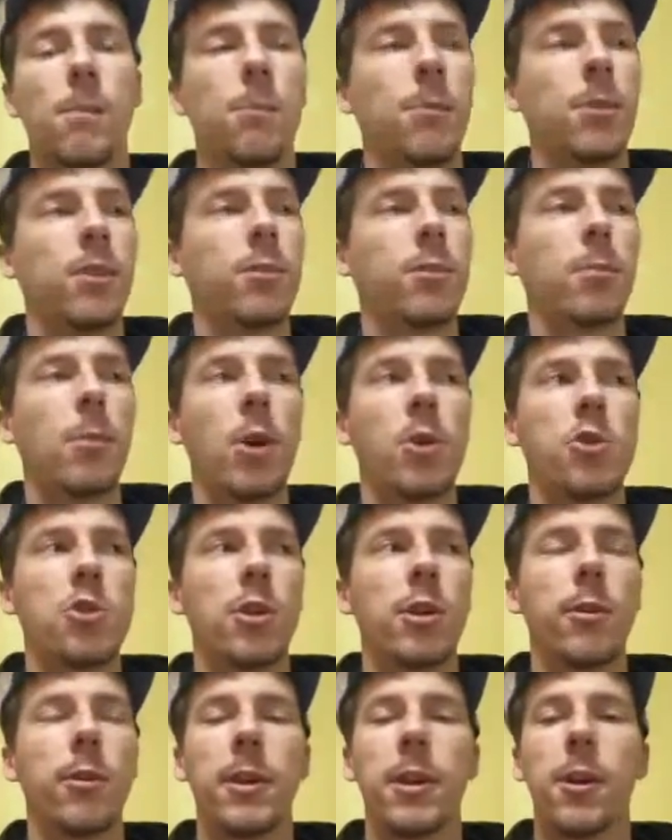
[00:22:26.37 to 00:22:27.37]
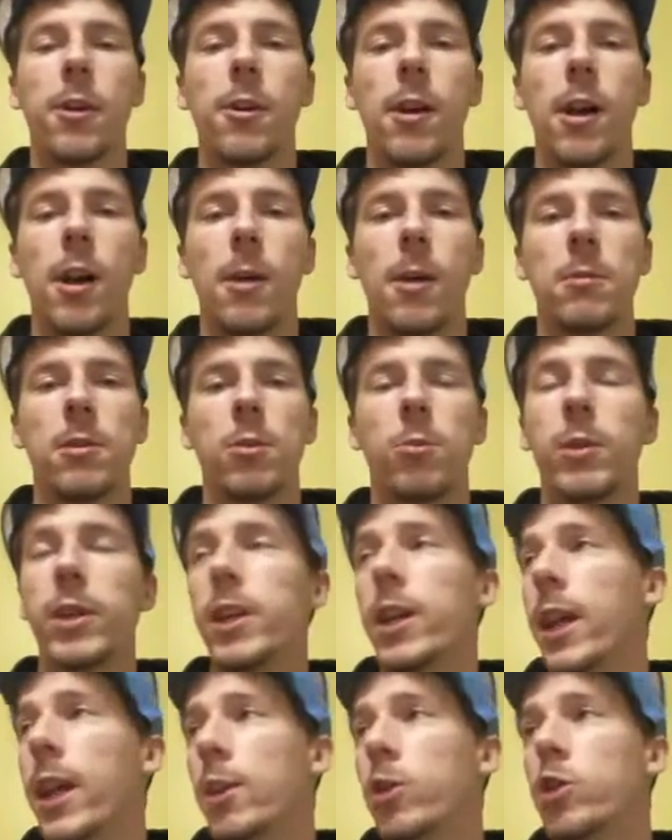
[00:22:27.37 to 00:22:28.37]
Small generator, so we
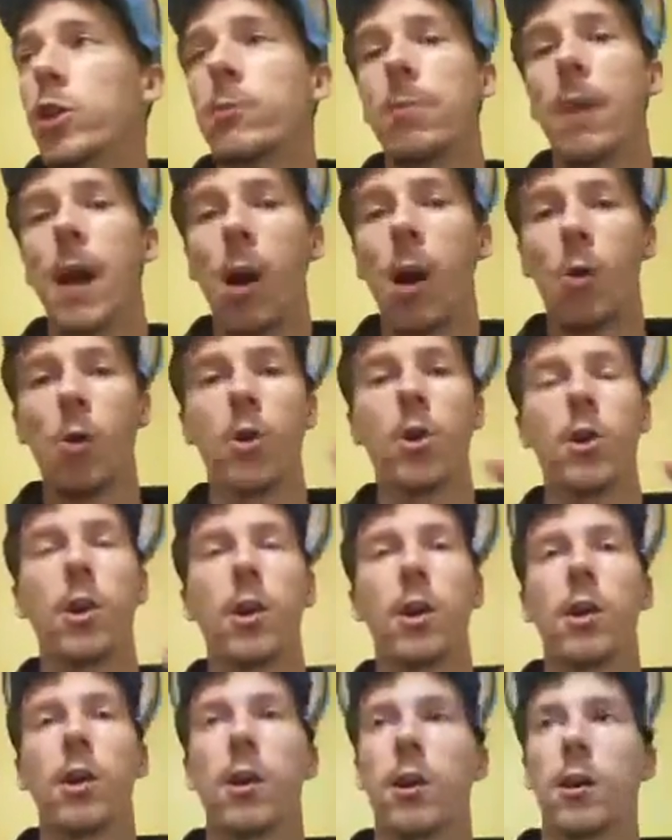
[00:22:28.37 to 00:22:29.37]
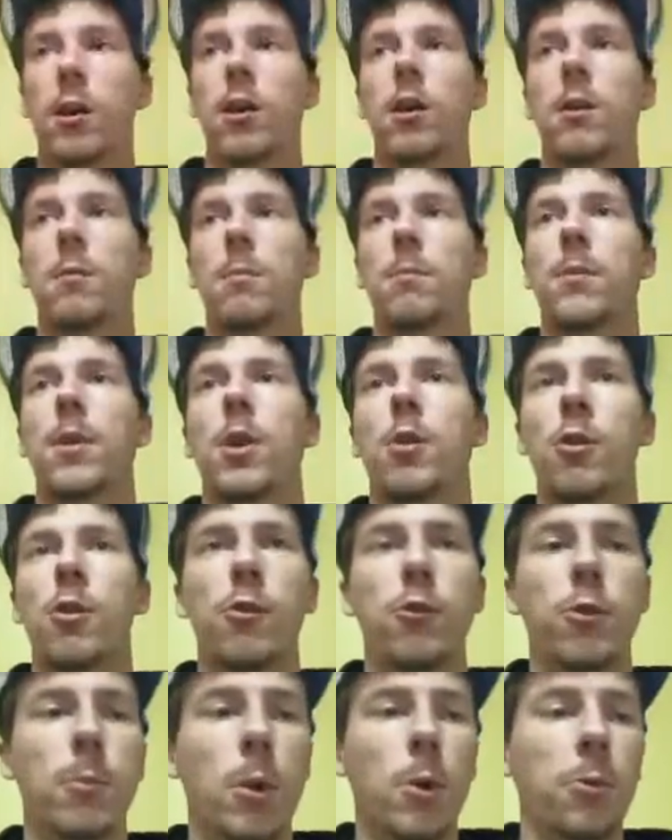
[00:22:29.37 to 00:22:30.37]
can actually power a
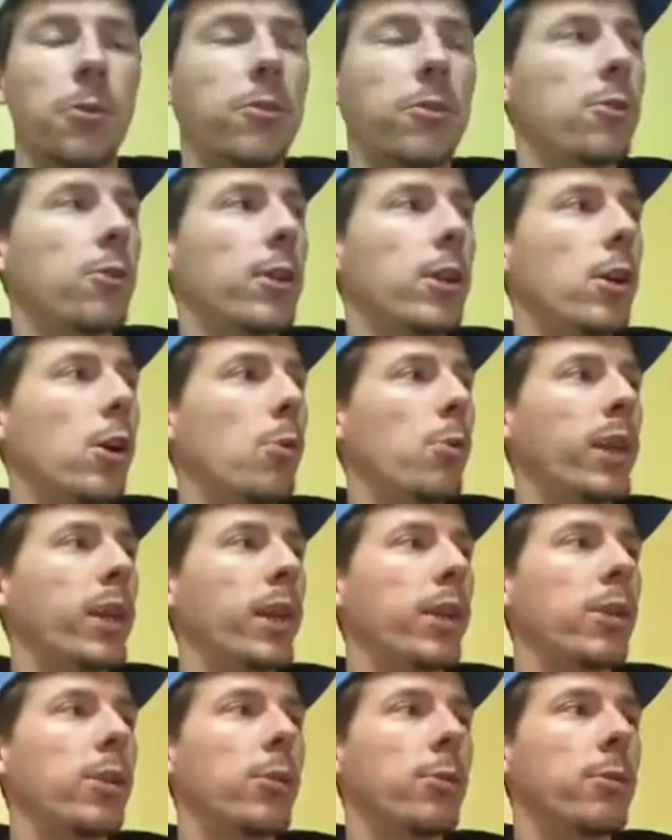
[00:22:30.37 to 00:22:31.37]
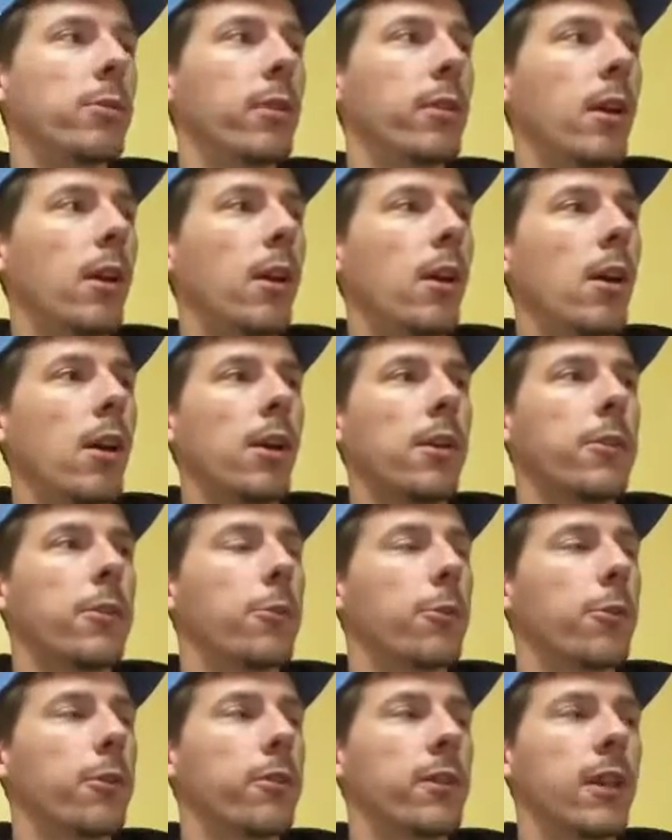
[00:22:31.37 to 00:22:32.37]
remote studio. We could use
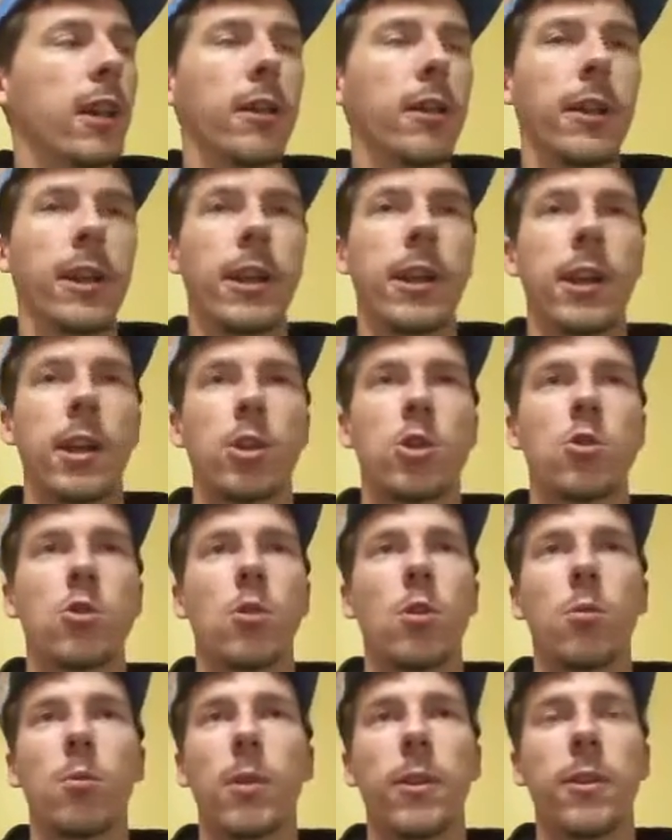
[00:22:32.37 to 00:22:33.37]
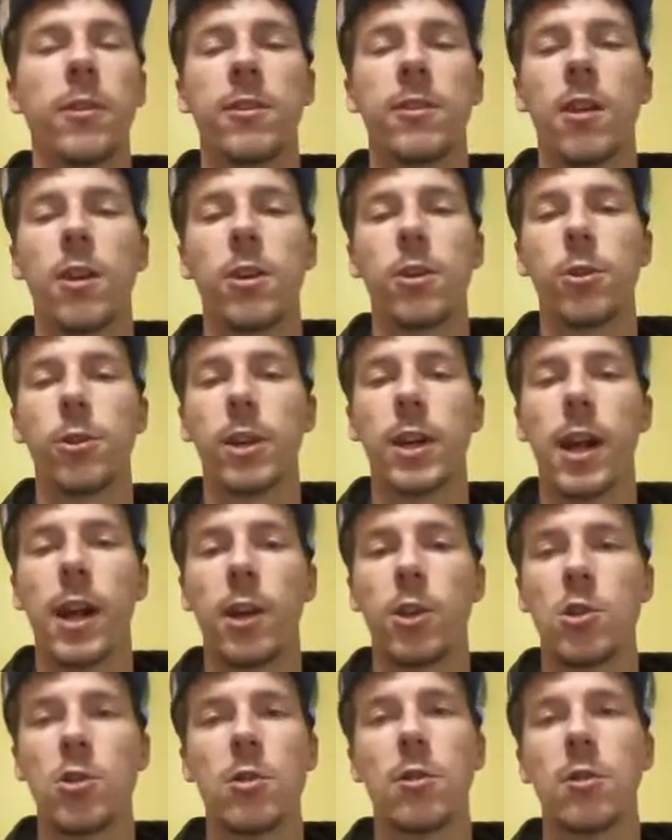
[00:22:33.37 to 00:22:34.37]
either the satellite connection or one of the cellular
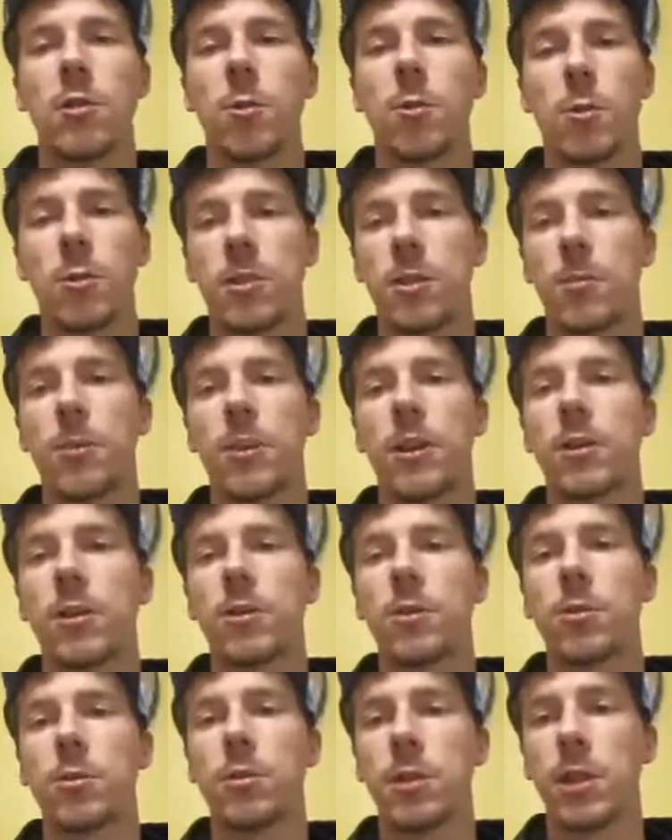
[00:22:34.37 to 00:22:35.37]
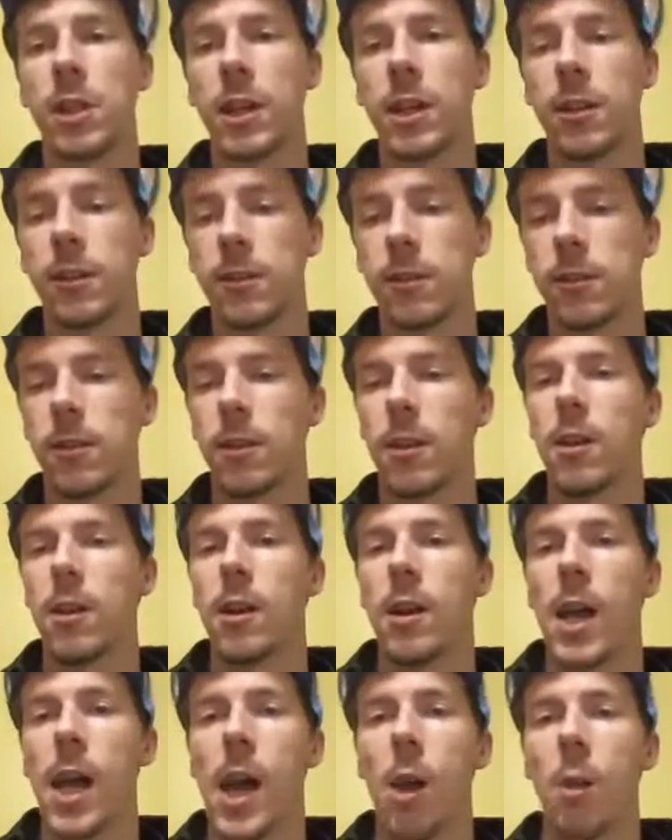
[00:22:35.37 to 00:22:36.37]
connections or something to get us
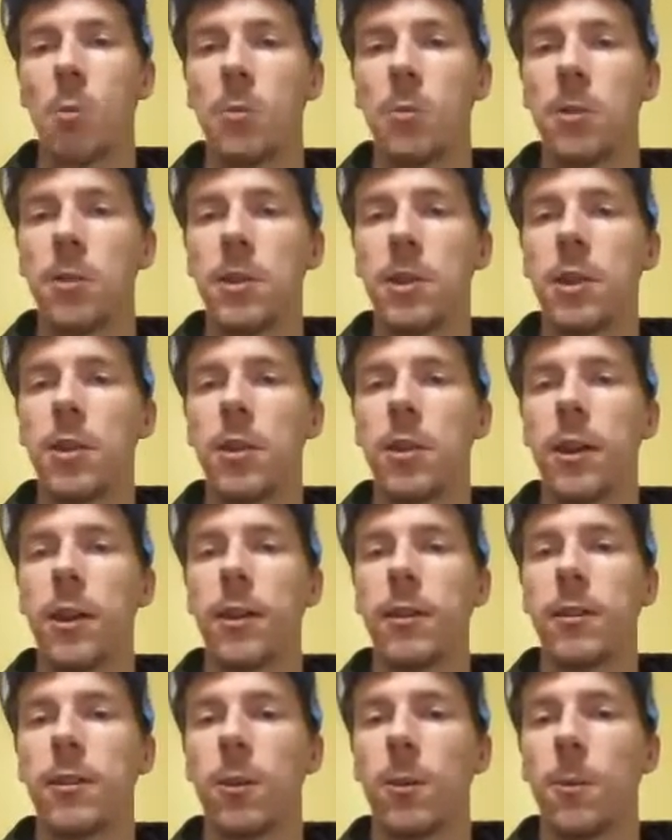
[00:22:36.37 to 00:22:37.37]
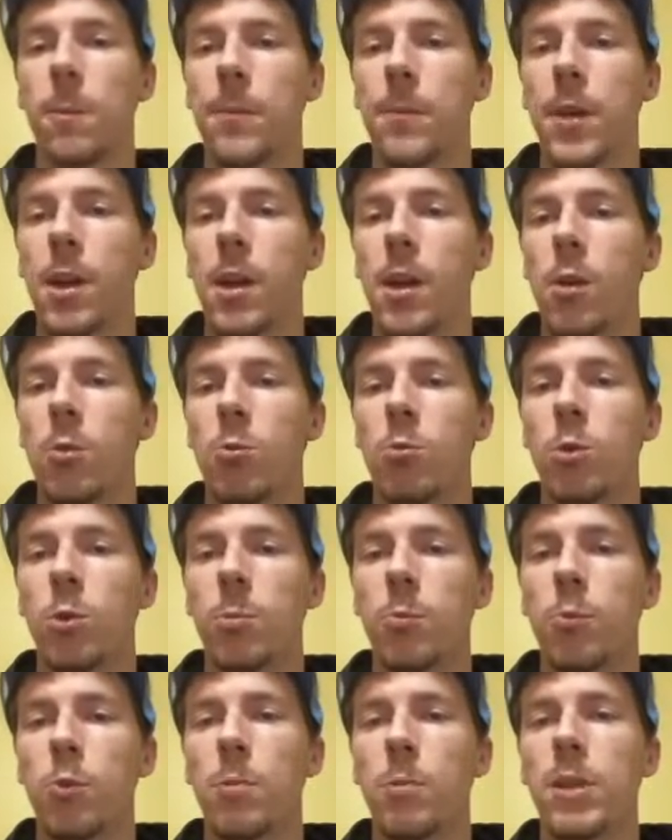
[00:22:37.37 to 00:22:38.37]
out to the internet. So
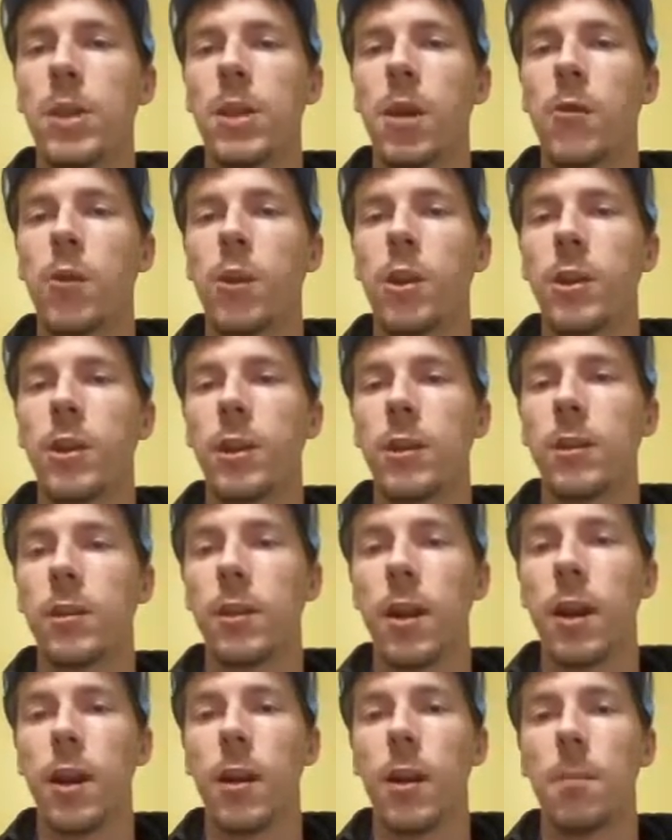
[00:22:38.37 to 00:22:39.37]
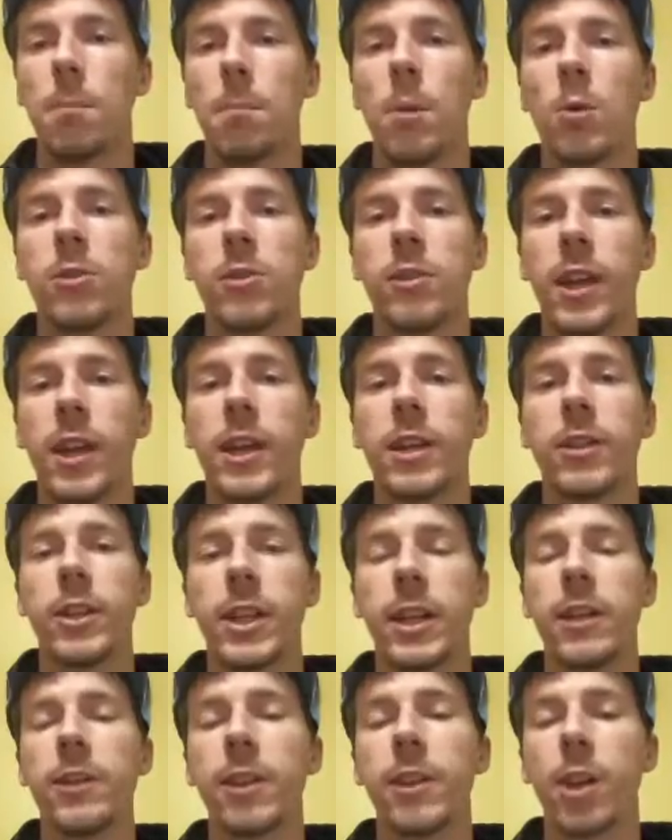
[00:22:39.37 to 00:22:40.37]
we'll be covering this most
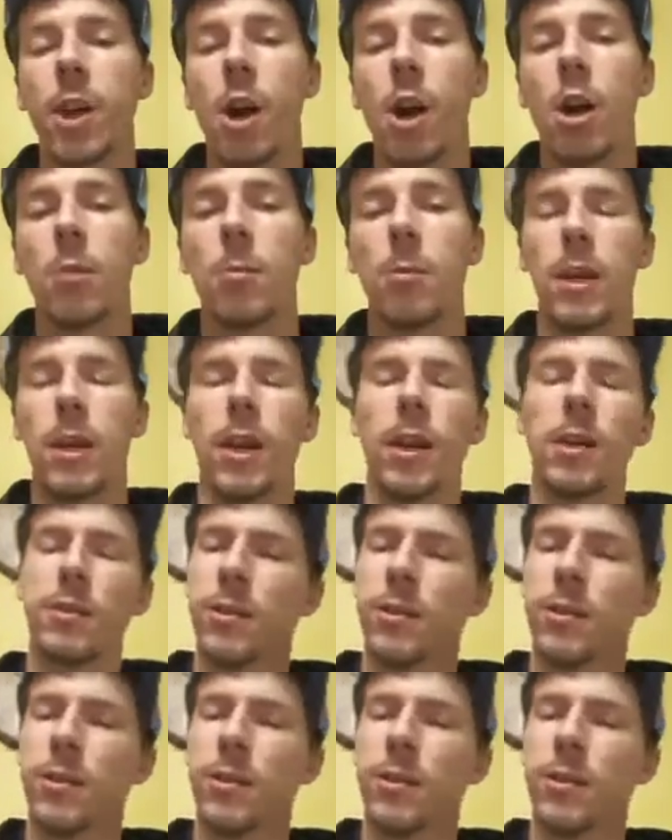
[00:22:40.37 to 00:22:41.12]
likely in the car, but